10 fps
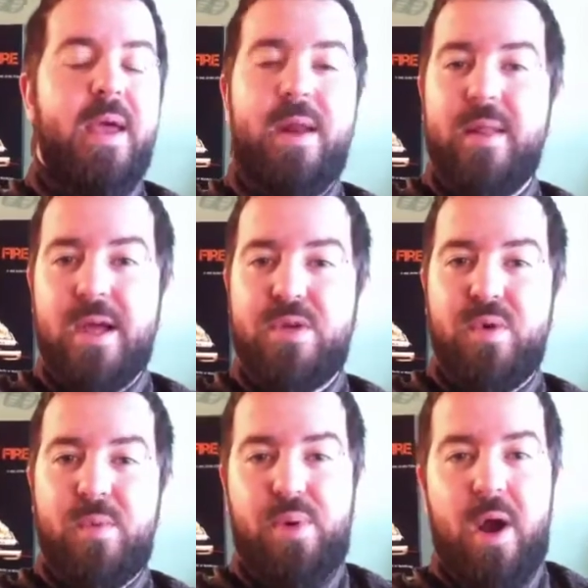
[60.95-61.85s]

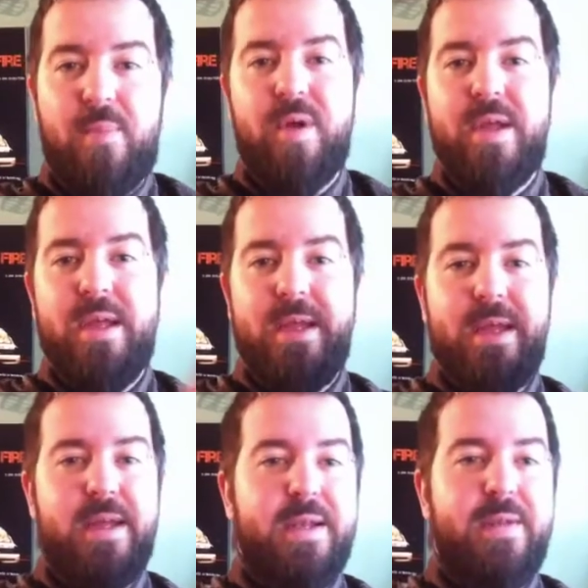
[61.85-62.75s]
intellectual property
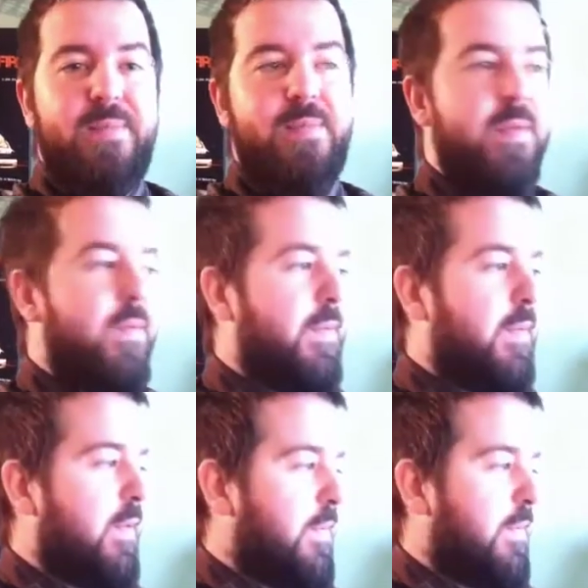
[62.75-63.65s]
in
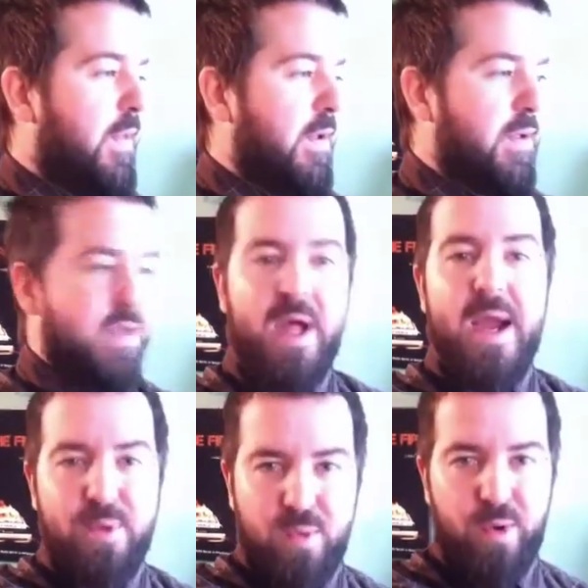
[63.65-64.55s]
the
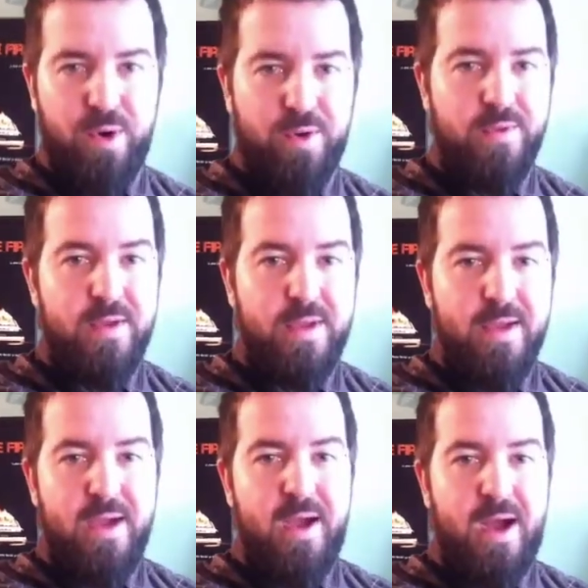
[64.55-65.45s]
cyber world,
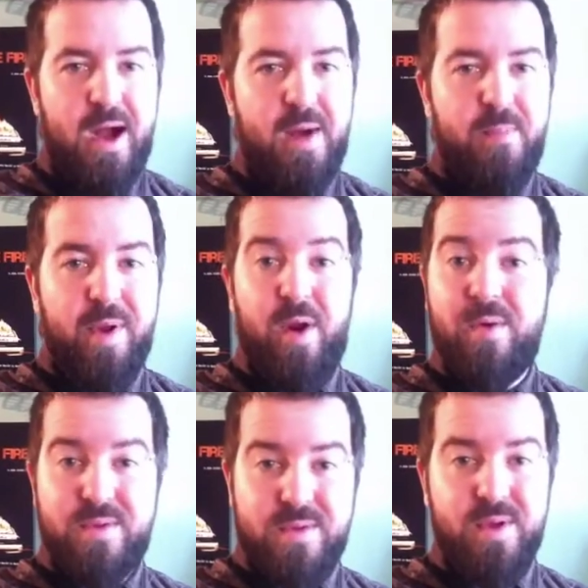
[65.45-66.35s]
but
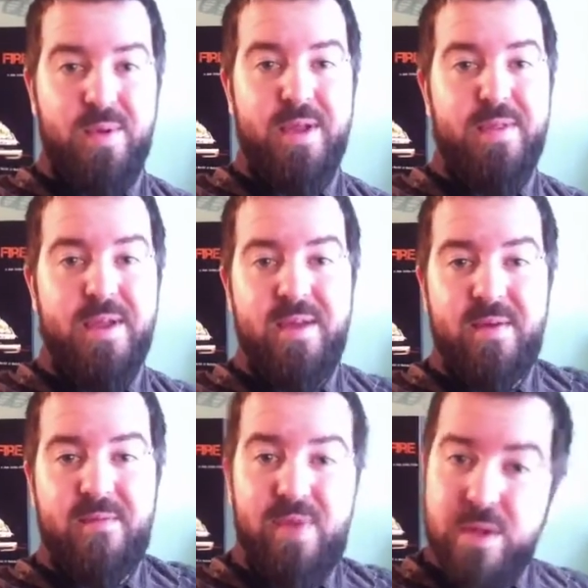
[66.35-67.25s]
also in the
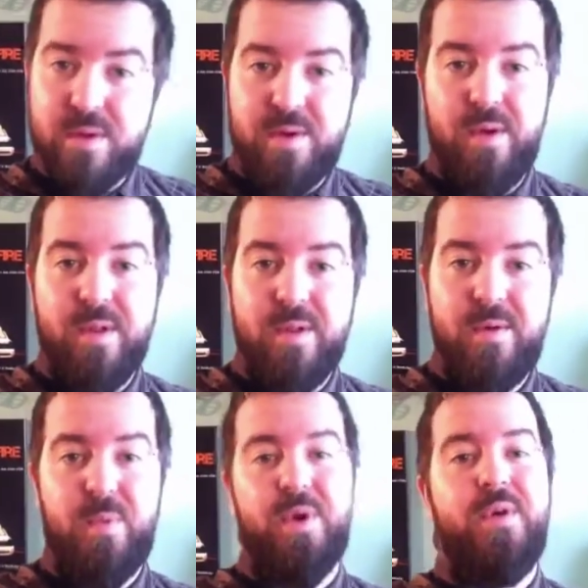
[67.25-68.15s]
physical
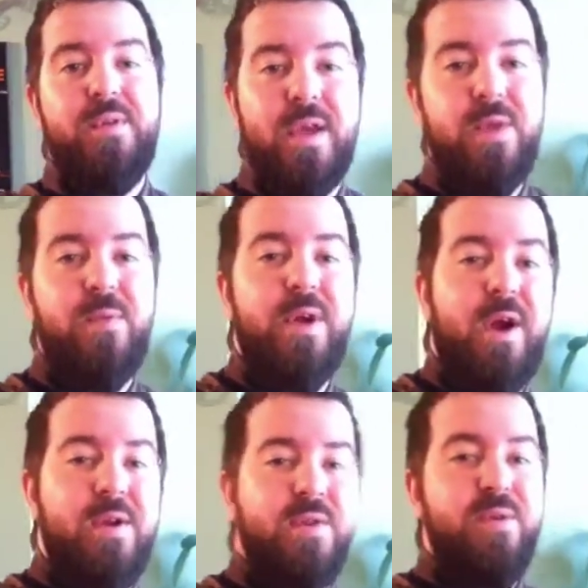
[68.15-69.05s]
world in
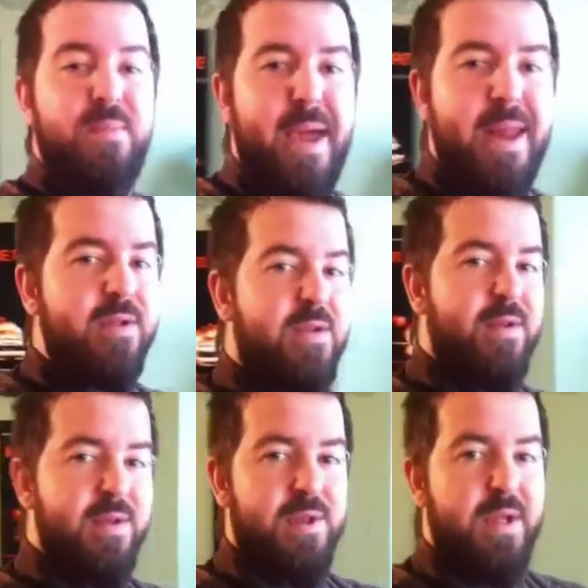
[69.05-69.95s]
regards to
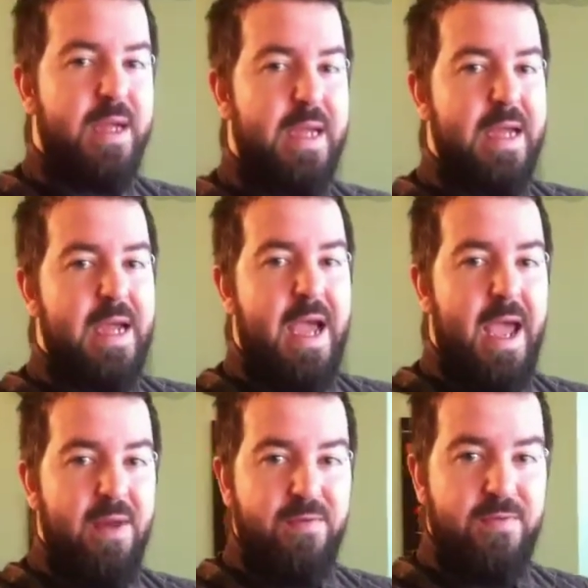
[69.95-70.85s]
medicines
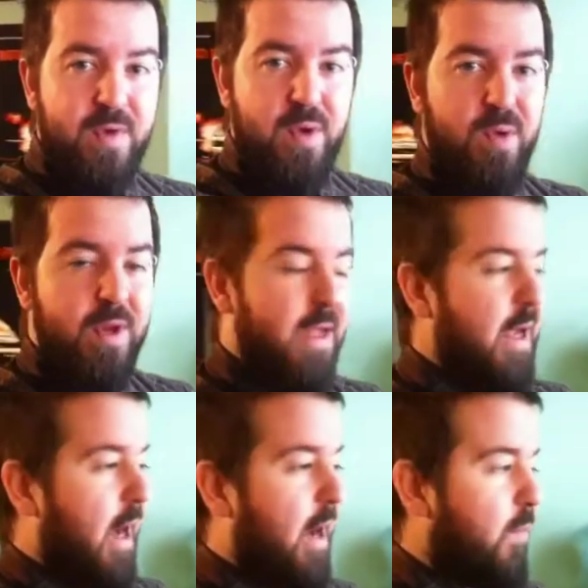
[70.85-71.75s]
and food.
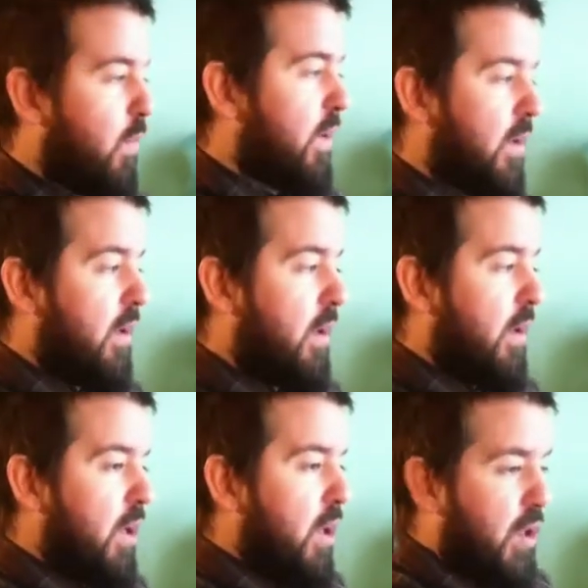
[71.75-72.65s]
We're
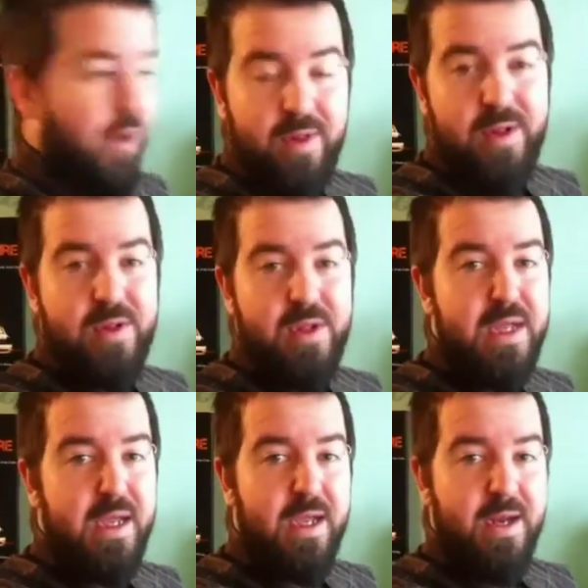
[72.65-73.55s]
currently
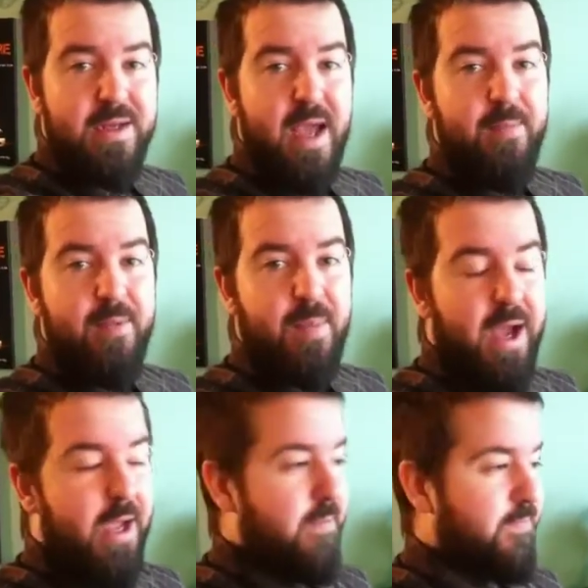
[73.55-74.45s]
seeing an attempt
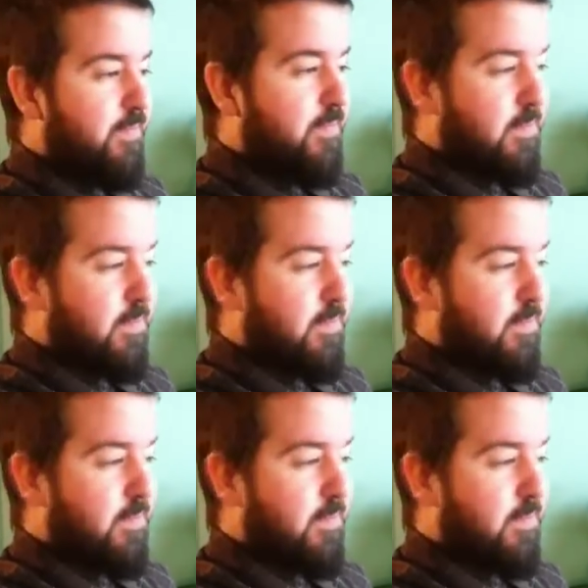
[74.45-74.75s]
by